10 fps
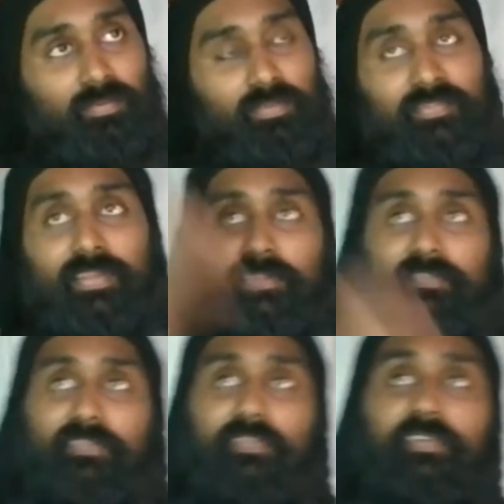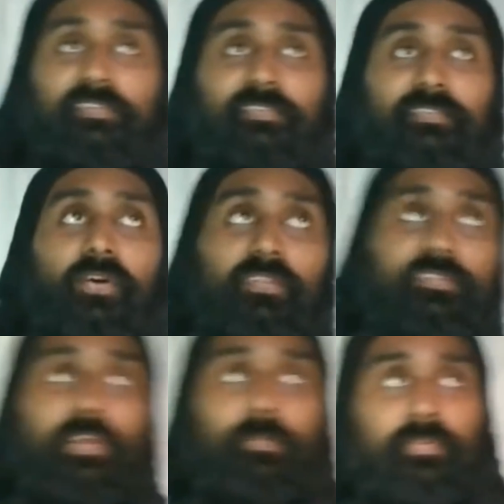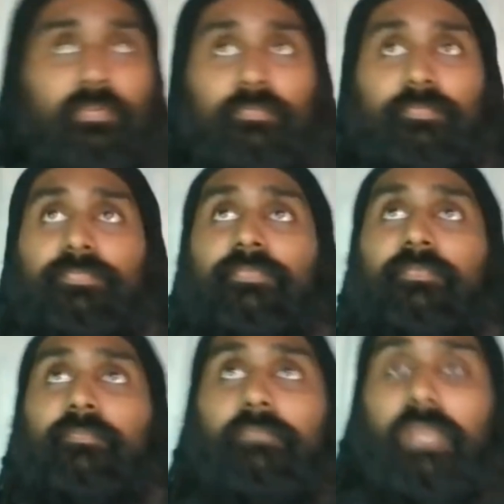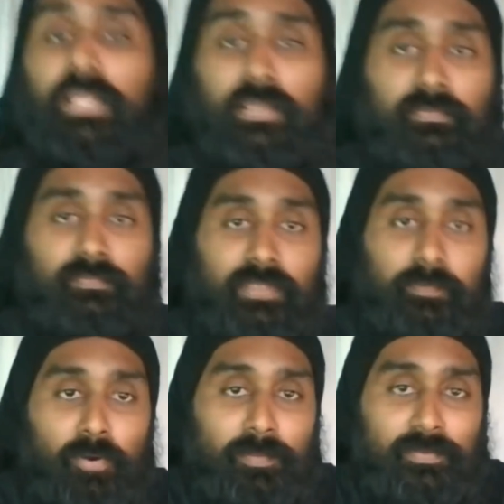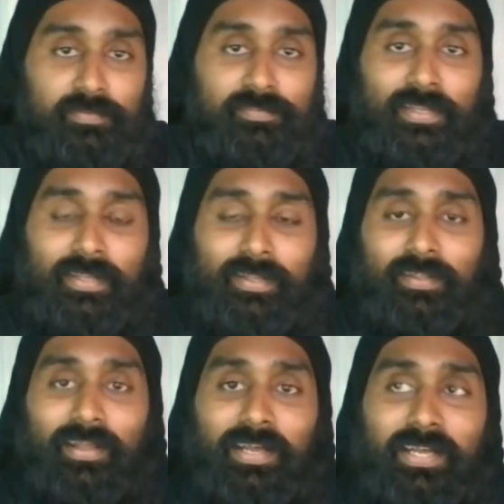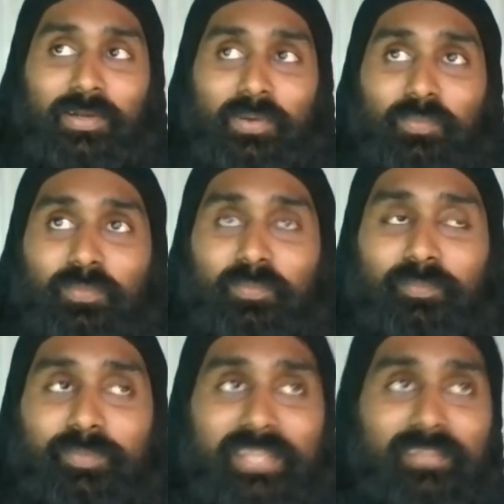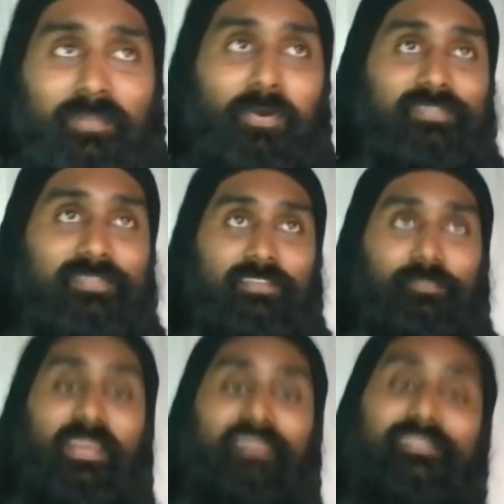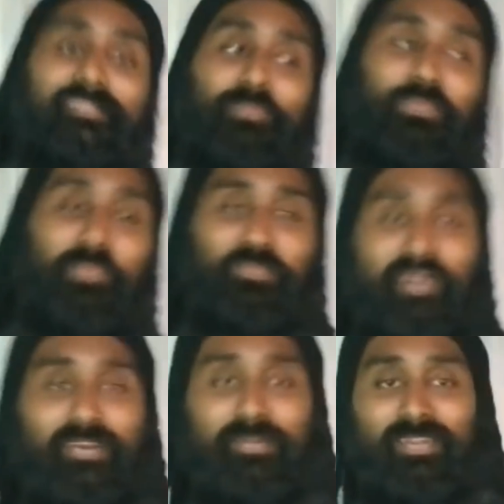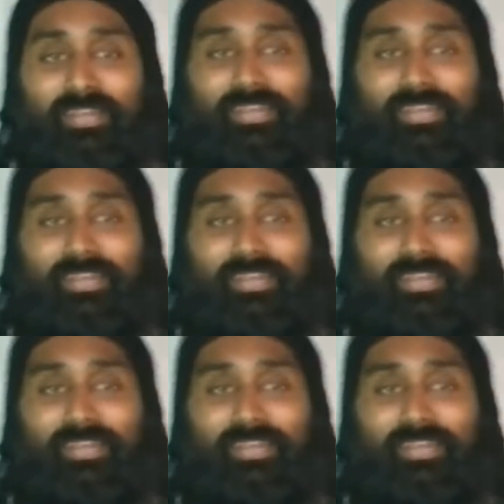dig into this concept of meaning and purpose. Being in the pod psych space, we were very